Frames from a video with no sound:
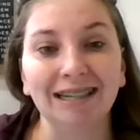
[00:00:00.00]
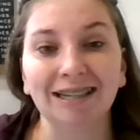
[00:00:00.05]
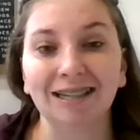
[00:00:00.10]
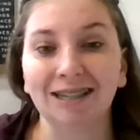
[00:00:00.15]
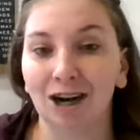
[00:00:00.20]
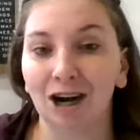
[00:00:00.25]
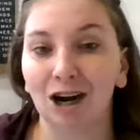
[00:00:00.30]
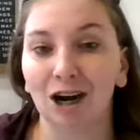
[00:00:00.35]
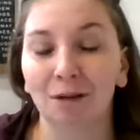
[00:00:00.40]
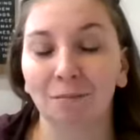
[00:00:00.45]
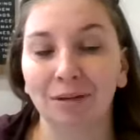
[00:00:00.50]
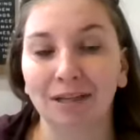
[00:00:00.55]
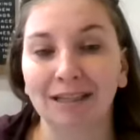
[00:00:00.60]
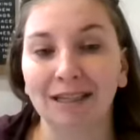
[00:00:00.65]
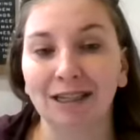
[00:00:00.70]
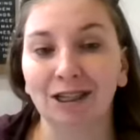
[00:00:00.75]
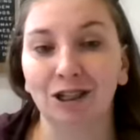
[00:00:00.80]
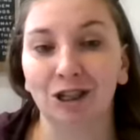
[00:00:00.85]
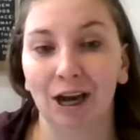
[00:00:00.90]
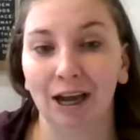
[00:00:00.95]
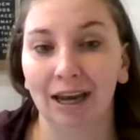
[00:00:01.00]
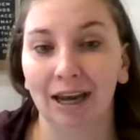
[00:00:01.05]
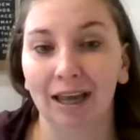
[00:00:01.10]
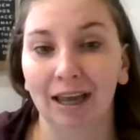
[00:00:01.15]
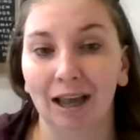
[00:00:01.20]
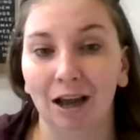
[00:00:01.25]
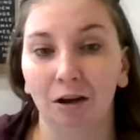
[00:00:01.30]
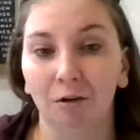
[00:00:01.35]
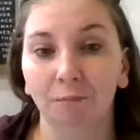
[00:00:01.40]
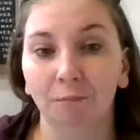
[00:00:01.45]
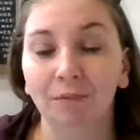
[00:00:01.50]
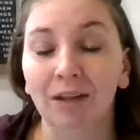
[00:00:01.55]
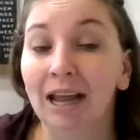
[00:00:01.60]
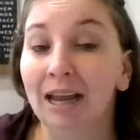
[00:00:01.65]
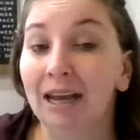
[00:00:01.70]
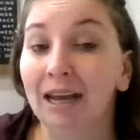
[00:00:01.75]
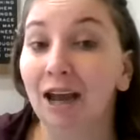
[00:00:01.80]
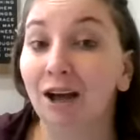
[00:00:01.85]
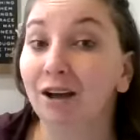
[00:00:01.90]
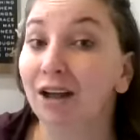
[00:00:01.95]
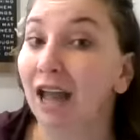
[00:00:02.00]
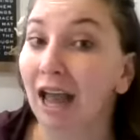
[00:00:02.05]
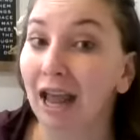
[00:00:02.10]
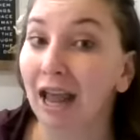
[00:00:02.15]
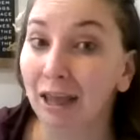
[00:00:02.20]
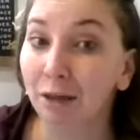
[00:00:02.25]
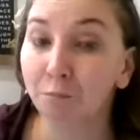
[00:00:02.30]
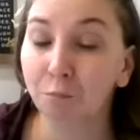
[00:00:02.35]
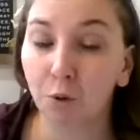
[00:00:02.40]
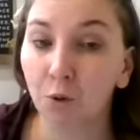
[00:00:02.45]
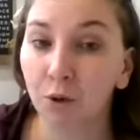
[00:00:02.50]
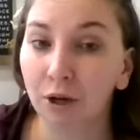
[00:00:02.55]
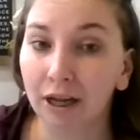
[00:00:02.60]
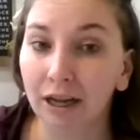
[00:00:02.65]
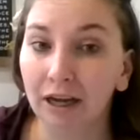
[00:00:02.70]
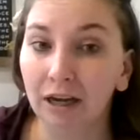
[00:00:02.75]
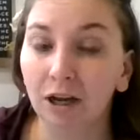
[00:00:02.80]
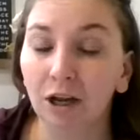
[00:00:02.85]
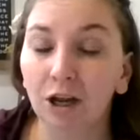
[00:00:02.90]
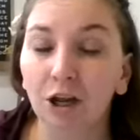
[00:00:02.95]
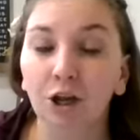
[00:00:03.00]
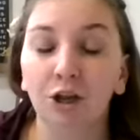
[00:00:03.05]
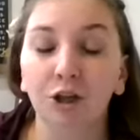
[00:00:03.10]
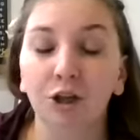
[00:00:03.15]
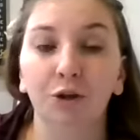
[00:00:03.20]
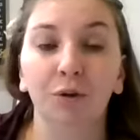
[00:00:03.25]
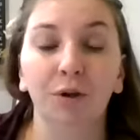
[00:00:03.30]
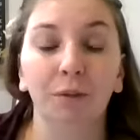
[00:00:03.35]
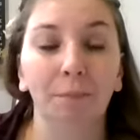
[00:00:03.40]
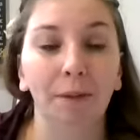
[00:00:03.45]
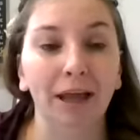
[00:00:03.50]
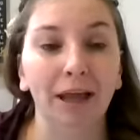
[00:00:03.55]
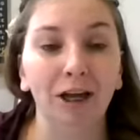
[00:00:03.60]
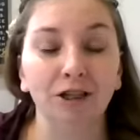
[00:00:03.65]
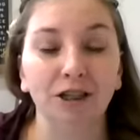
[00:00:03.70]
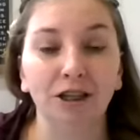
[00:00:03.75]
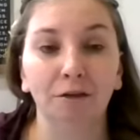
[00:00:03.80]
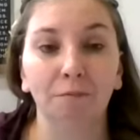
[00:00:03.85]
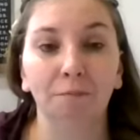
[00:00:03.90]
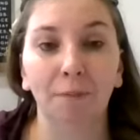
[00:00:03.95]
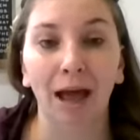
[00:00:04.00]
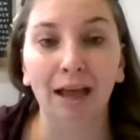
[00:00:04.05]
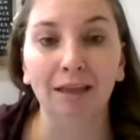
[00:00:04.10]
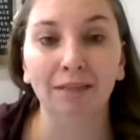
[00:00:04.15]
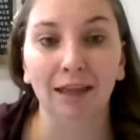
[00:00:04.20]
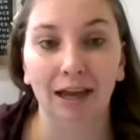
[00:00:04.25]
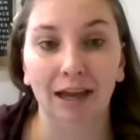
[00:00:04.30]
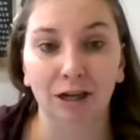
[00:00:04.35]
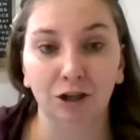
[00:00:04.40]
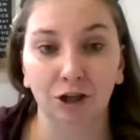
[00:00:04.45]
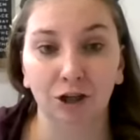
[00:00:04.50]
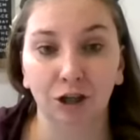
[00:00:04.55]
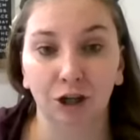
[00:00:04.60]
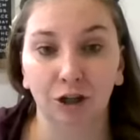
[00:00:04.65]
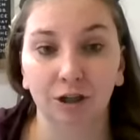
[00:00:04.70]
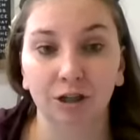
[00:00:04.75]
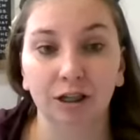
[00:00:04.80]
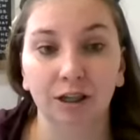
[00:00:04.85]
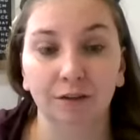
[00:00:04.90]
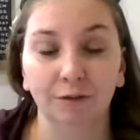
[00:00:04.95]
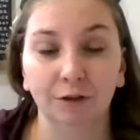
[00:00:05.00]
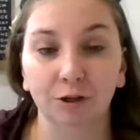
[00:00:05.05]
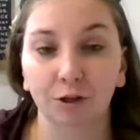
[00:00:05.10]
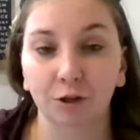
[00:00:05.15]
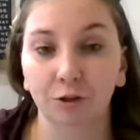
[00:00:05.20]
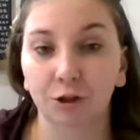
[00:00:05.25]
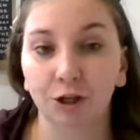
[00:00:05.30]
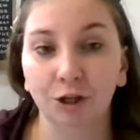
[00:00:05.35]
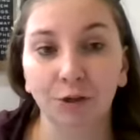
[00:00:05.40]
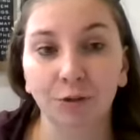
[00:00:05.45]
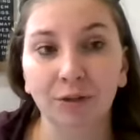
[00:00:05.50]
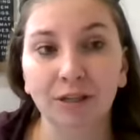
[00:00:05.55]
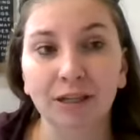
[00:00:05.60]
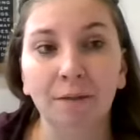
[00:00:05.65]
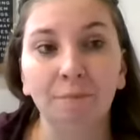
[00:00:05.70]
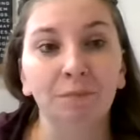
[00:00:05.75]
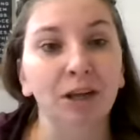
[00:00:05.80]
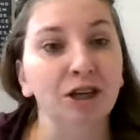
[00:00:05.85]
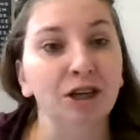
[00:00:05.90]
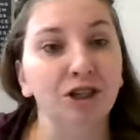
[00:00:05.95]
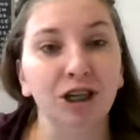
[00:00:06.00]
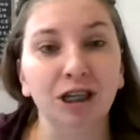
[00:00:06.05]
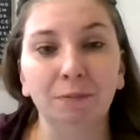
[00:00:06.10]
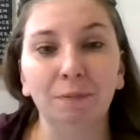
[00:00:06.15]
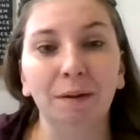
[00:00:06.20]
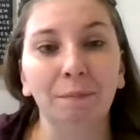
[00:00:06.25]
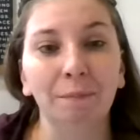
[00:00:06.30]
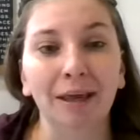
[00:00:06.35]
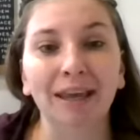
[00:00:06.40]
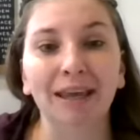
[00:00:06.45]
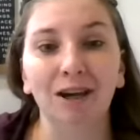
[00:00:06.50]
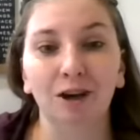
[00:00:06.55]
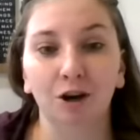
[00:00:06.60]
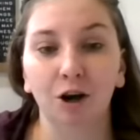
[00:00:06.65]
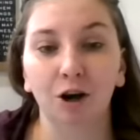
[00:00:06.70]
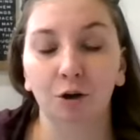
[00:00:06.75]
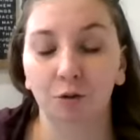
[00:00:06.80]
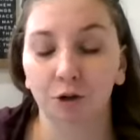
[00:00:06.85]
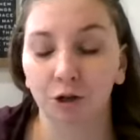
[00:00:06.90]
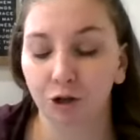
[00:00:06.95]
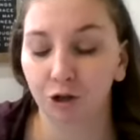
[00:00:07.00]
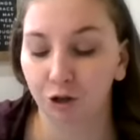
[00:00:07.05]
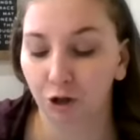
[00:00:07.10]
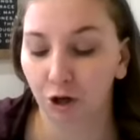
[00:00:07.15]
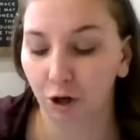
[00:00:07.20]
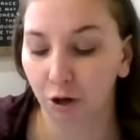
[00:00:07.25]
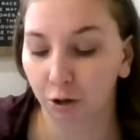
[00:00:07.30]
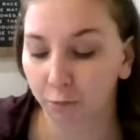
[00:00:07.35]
start a business checking account. Now, at any point, you can pay yourself back that $100 if you so choose, just by making an owner's draw.